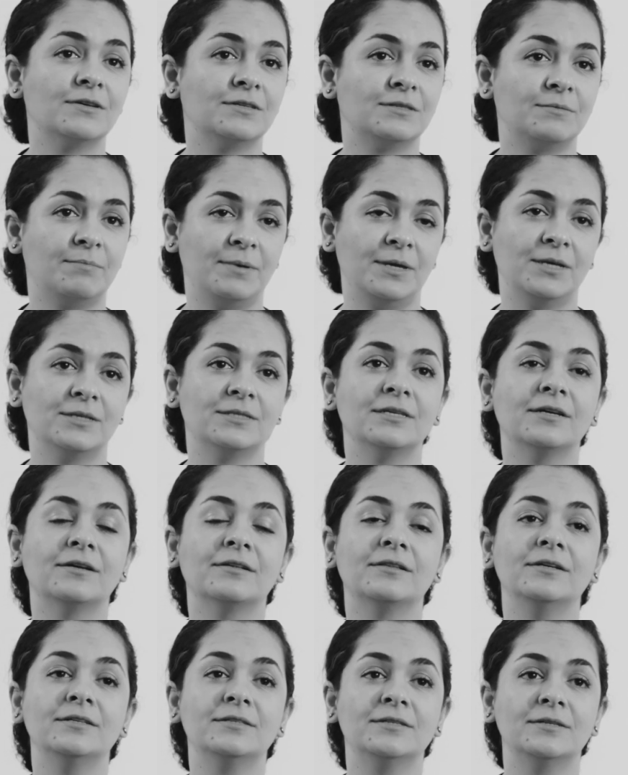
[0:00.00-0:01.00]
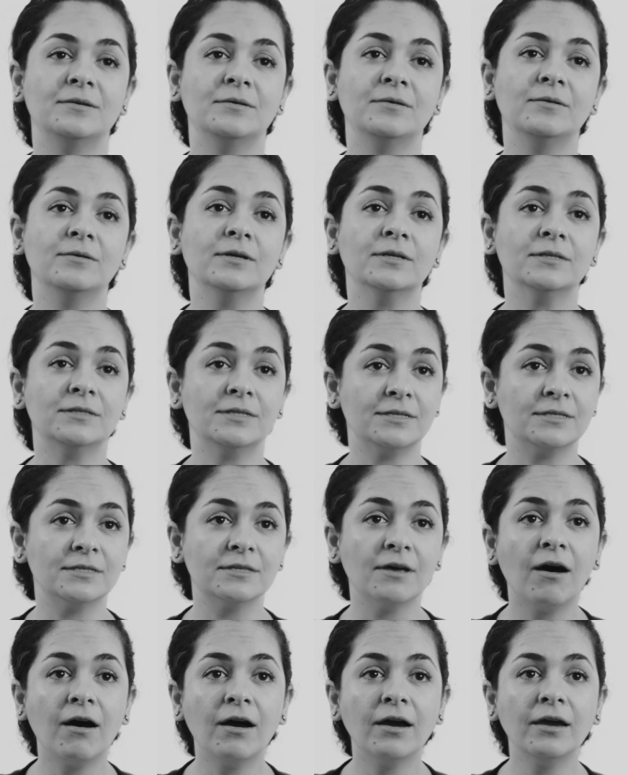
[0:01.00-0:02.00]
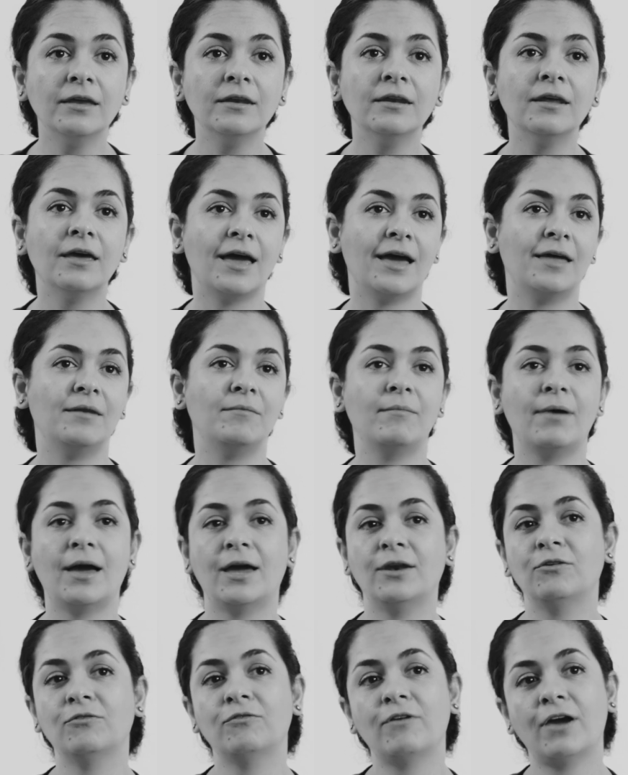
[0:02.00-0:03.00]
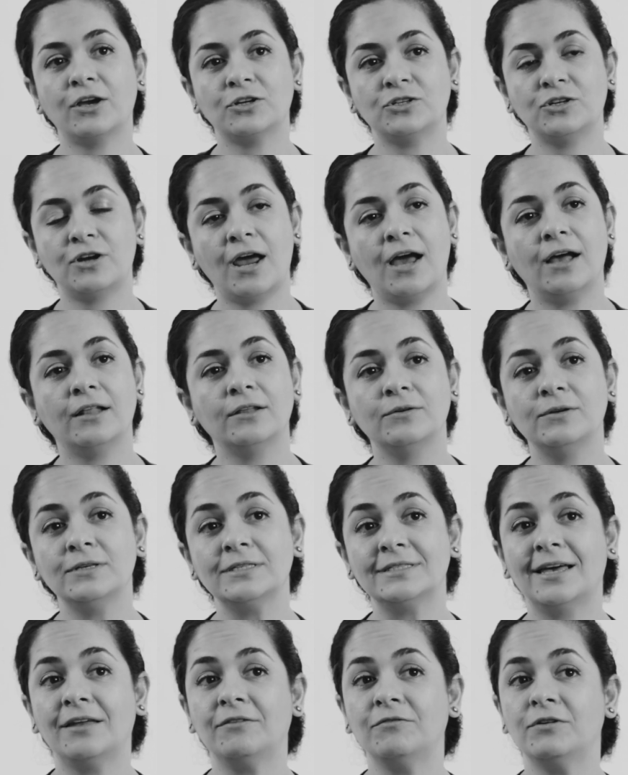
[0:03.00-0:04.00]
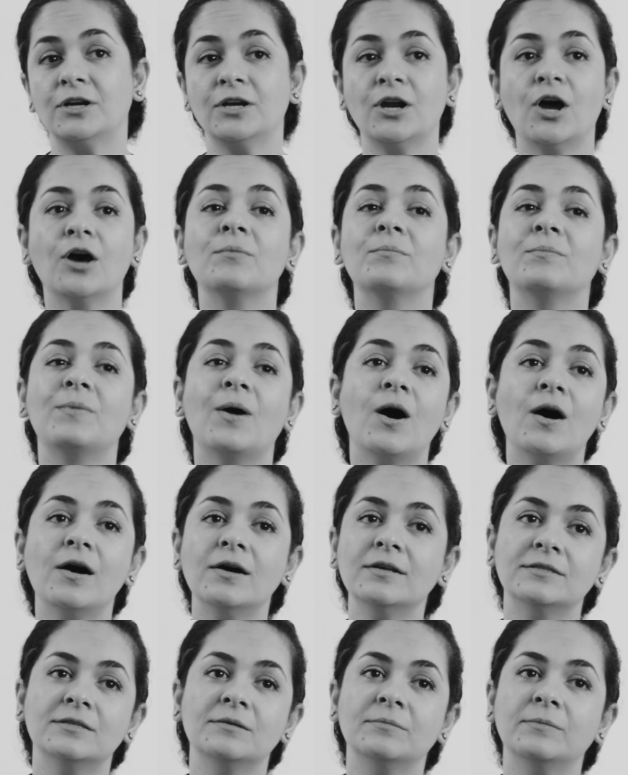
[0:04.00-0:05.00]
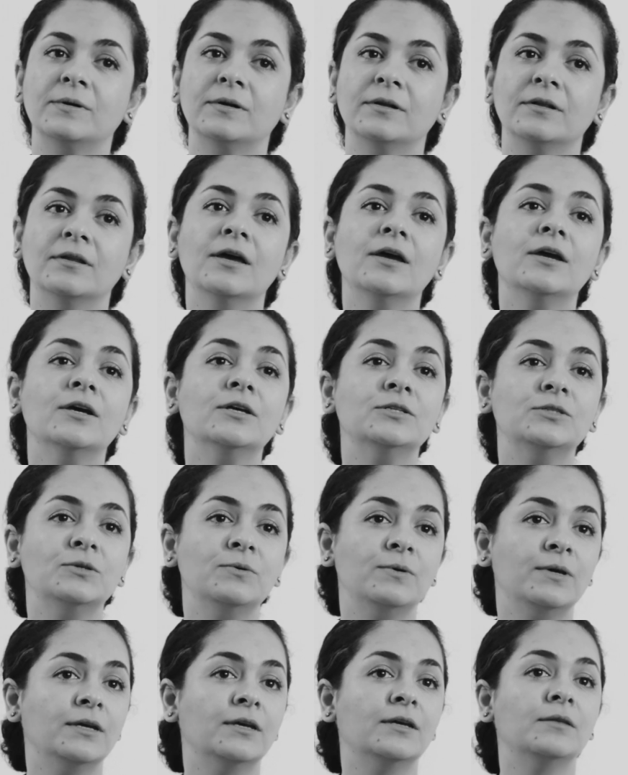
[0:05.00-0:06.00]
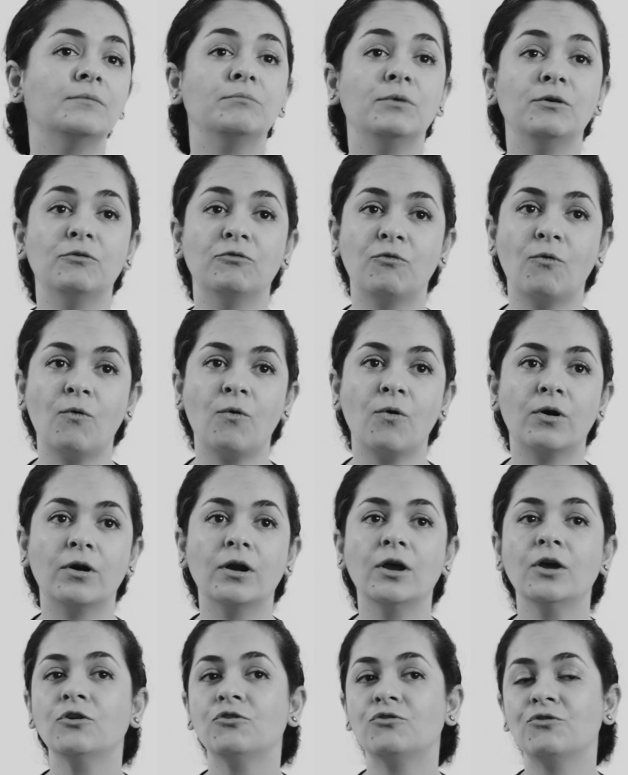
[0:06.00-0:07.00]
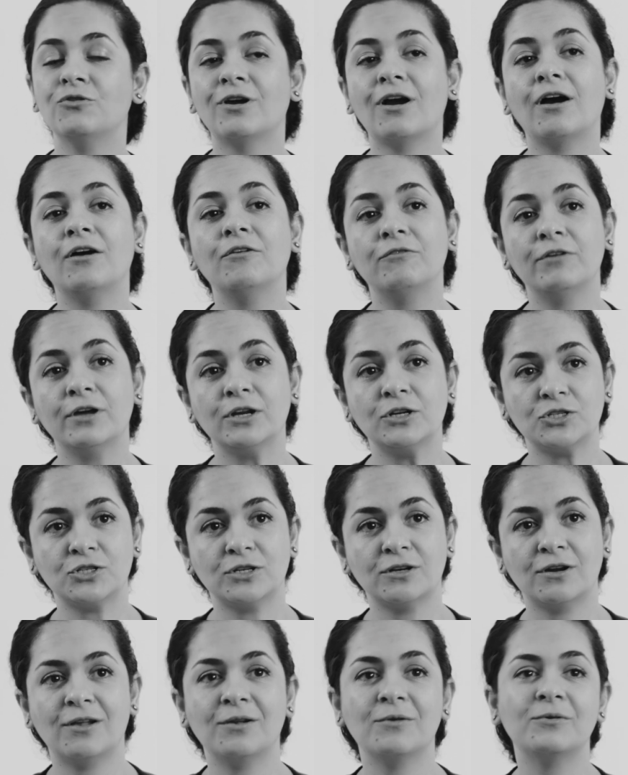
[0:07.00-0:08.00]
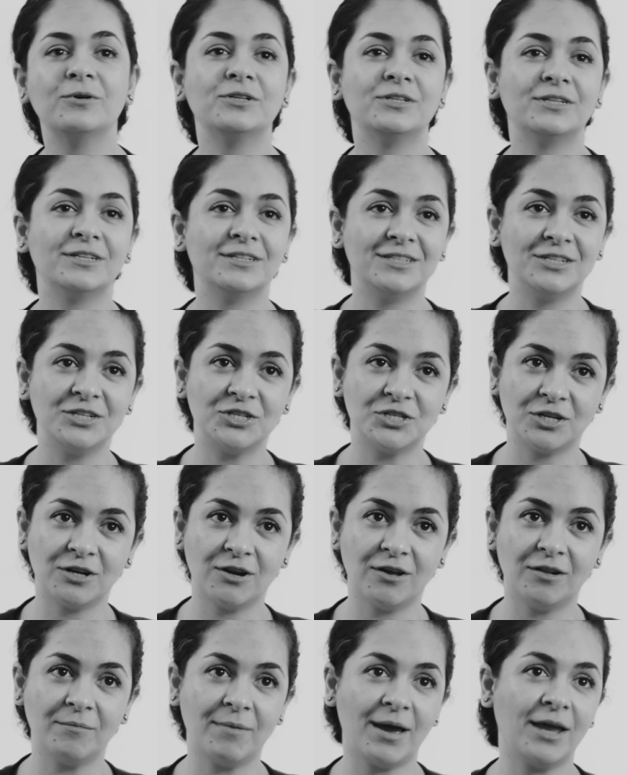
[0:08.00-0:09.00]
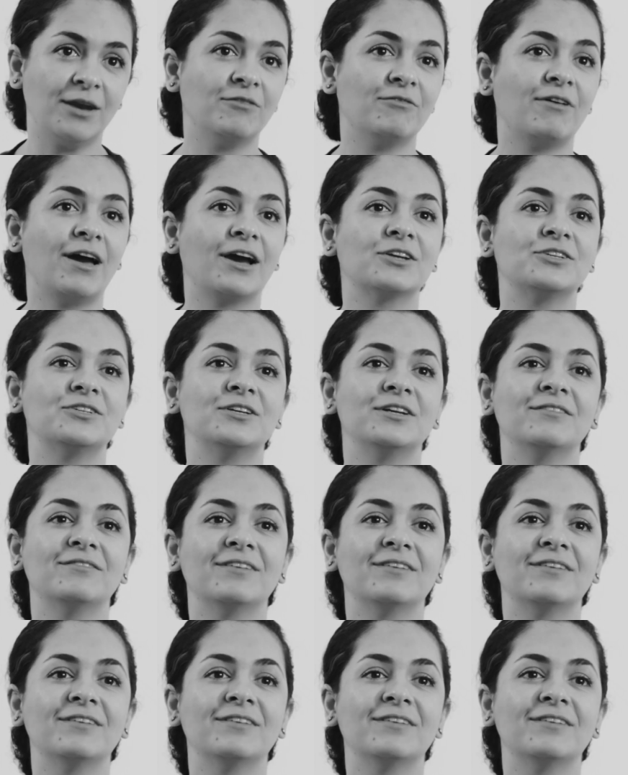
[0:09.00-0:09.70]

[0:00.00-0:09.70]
us basically to design and manufacture alloys that were not possible doing it before through conventional or traditional manufacturing